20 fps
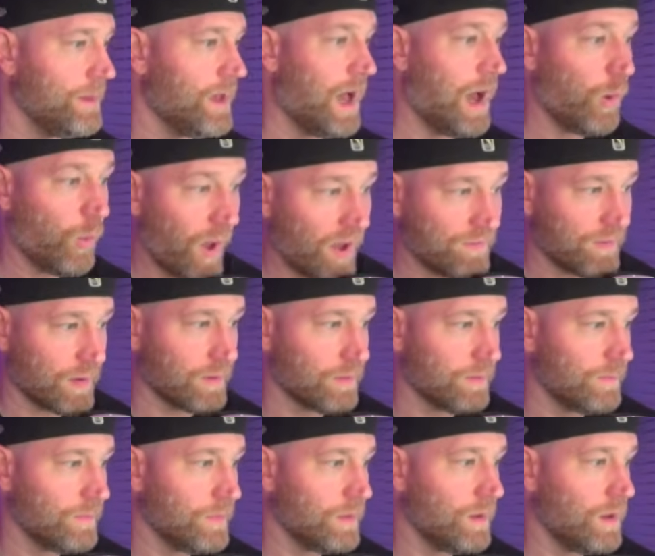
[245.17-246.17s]
However,
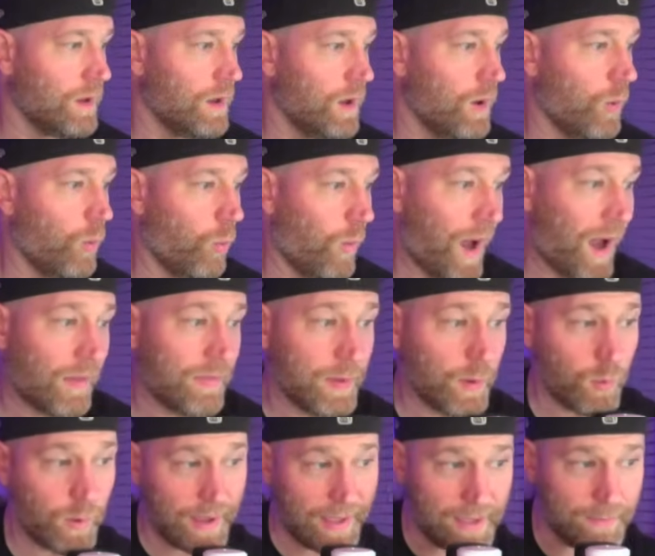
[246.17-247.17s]
while they
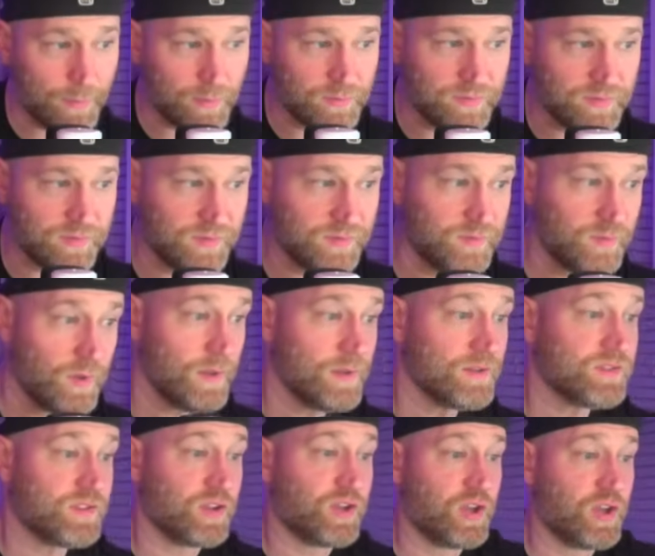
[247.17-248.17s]
were able to
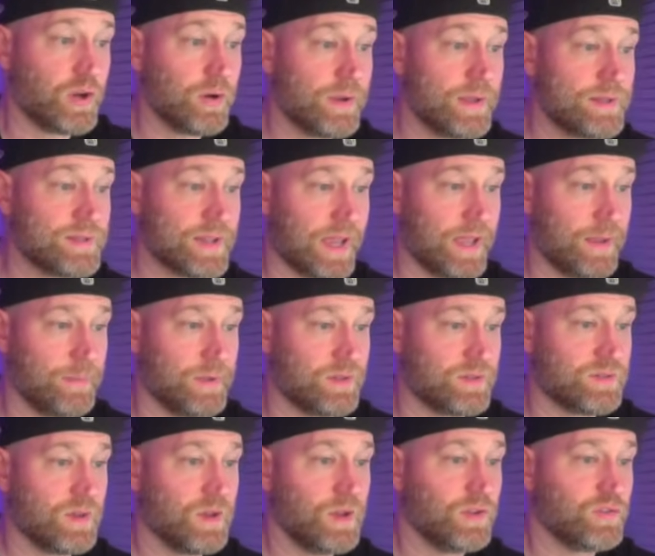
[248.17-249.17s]
secure
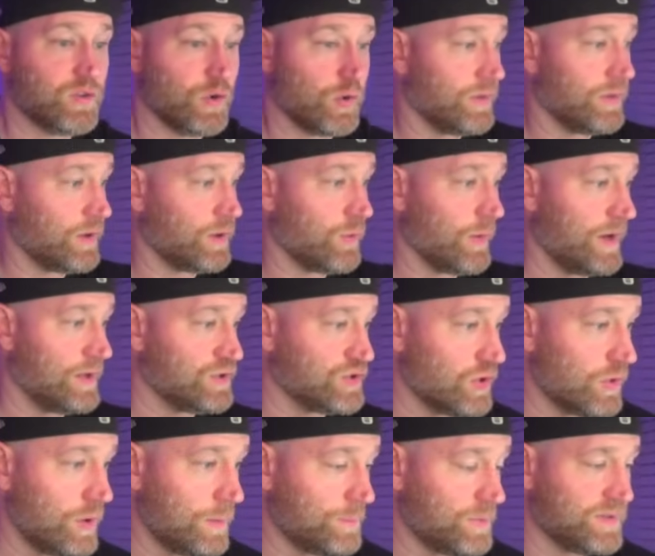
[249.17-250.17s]
indictments during the grand
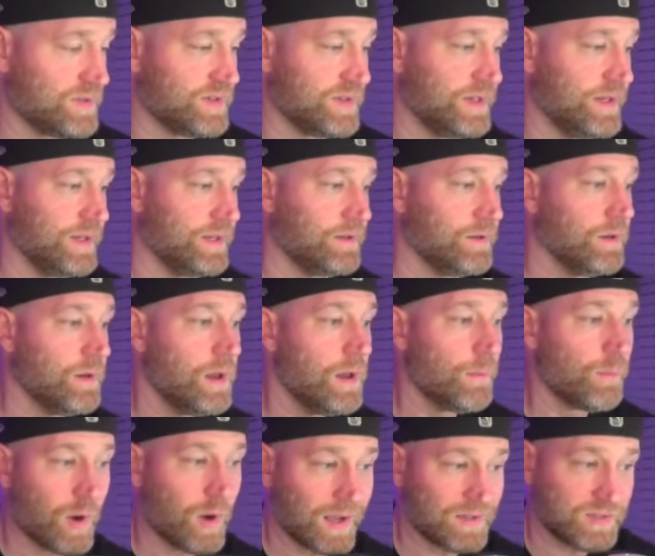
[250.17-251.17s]
jury proceeding,
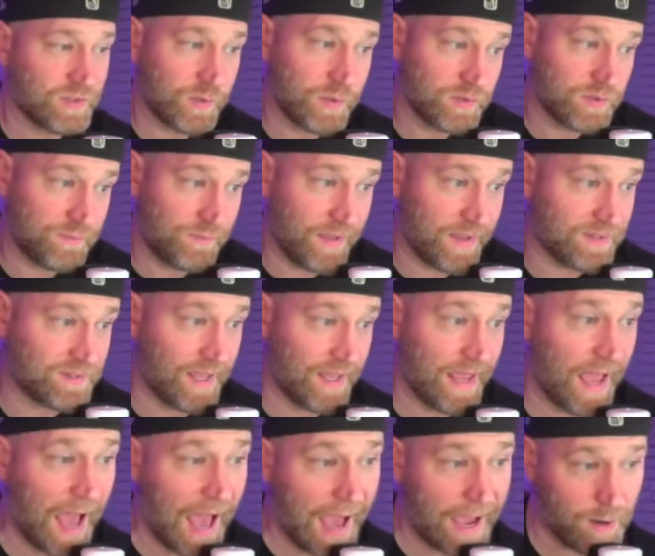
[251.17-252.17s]
prosecutors face
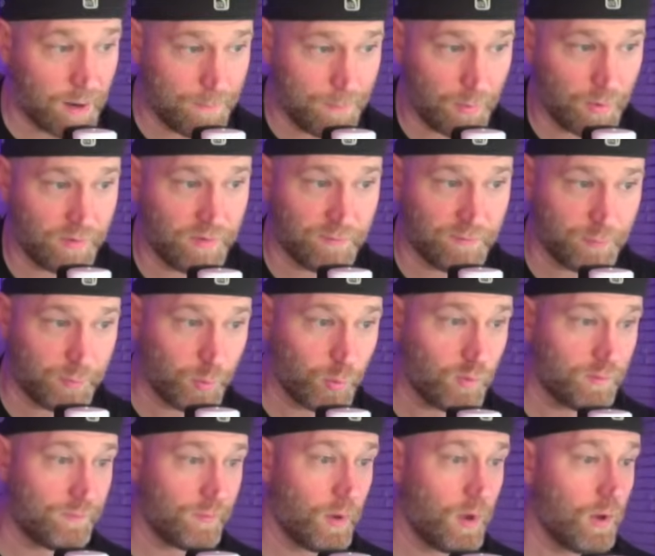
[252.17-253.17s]
a higher burden of
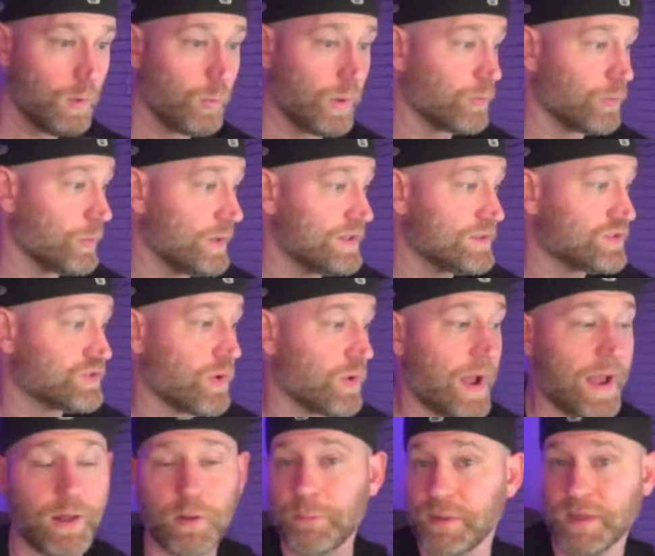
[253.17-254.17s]
proof when Read's
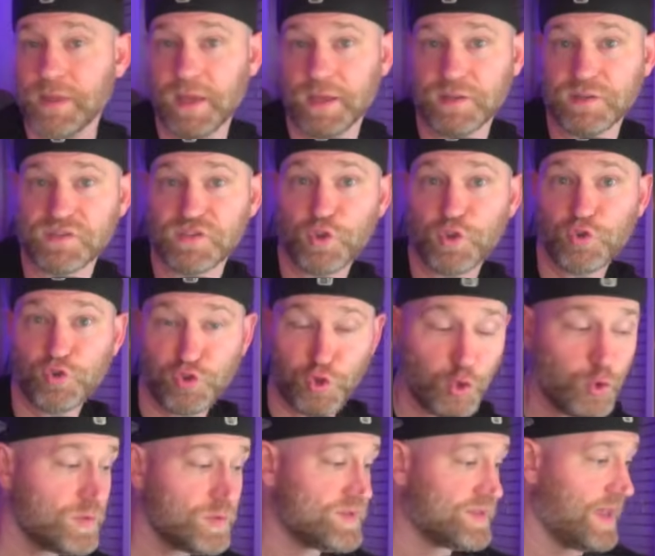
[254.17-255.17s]
trial begins
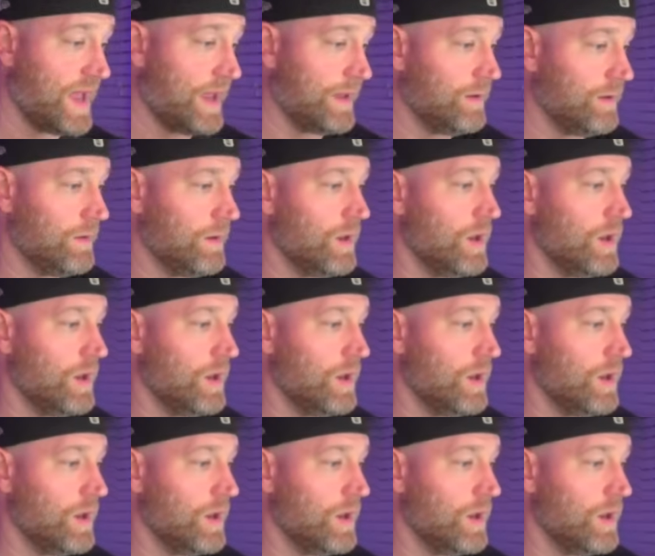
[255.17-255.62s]
Tuesday.